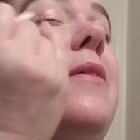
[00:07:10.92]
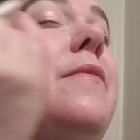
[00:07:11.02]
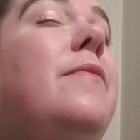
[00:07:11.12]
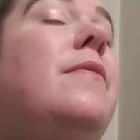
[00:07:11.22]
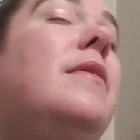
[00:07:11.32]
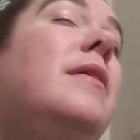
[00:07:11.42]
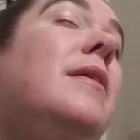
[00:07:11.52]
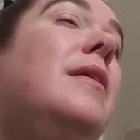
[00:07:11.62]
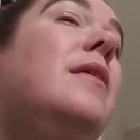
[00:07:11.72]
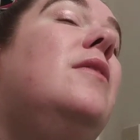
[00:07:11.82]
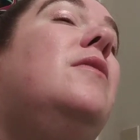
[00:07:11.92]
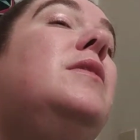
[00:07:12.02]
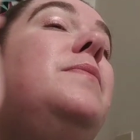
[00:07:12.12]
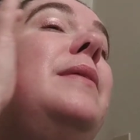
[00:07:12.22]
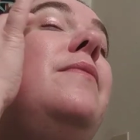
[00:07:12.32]
who
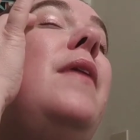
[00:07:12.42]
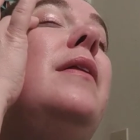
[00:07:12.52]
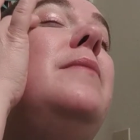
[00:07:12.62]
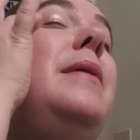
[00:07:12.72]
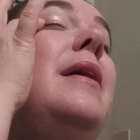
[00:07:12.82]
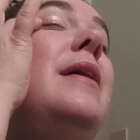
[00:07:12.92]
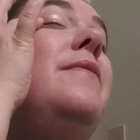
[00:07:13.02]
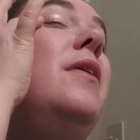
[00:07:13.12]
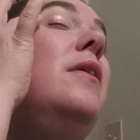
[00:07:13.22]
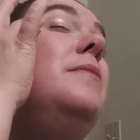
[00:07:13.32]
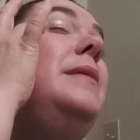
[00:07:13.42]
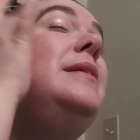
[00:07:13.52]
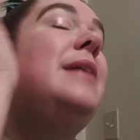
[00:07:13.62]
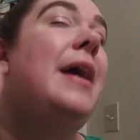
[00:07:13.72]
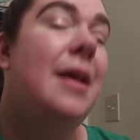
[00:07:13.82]
has been following me have heard me
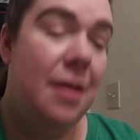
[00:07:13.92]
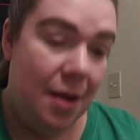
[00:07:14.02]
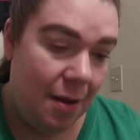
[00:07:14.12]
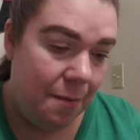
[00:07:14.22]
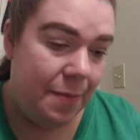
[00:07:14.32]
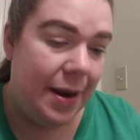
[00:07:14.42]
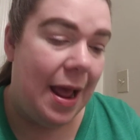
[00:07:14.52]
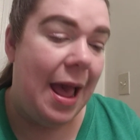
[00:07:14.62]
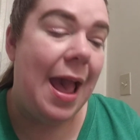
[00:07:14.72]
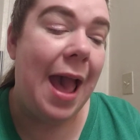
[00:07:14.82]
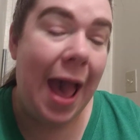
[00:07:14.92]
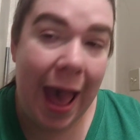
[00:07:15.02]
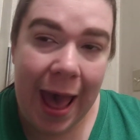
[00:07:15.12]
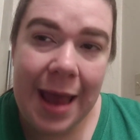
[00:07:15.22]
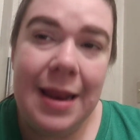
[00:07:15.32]
say it, but I
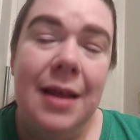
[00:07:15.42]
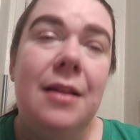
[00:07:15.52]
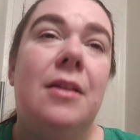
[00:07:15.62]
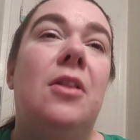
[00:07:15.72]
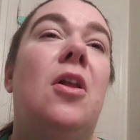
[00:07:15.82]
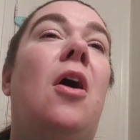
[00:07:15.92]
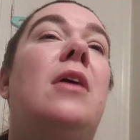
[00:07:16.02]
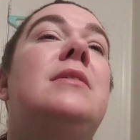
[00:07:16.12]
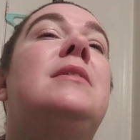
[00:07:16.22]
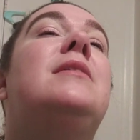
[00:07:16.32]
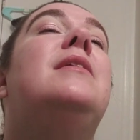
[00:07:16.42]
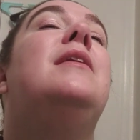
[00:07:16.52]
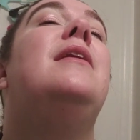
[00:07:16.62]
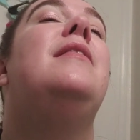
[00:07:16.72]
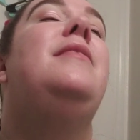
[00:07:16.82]
had lost
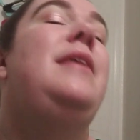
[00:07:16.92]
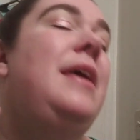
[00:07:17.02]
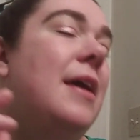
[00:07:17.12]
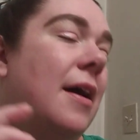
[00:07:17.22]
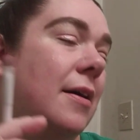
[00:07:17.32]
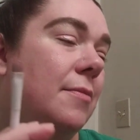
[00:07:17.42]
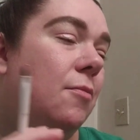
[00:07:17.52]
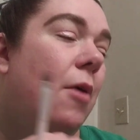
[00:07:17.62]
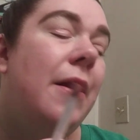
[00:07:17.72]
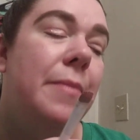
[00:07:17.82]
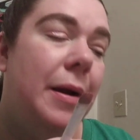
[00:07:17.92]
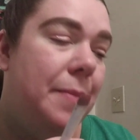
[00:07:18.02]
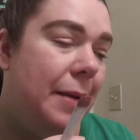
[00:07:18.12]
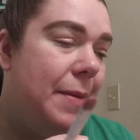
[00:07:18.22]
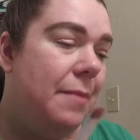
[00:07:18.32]
the Water Bear
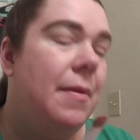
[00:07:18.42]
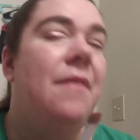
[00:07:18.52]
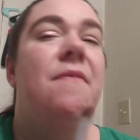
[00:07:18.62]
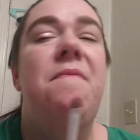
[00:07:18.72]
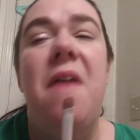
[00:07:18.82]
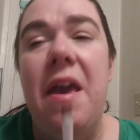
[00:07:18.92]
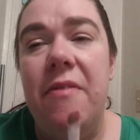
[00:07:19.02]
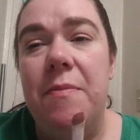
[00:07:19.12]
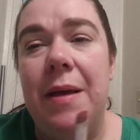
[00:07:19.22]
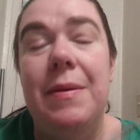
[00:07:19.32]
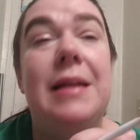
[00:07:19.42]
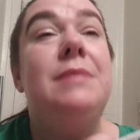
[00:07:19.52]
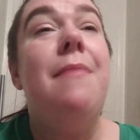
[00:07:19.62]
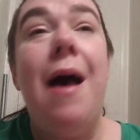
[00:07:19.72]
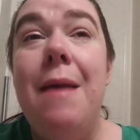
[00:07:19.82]
pigment. My favorite pigment. It's
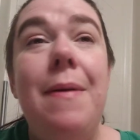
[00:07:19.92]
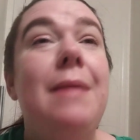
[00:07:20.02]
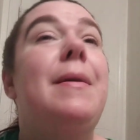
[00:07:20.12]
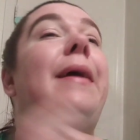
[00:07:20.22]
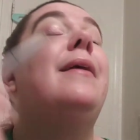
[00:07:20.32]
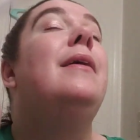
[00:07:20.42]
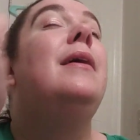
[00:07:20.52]
my pigment.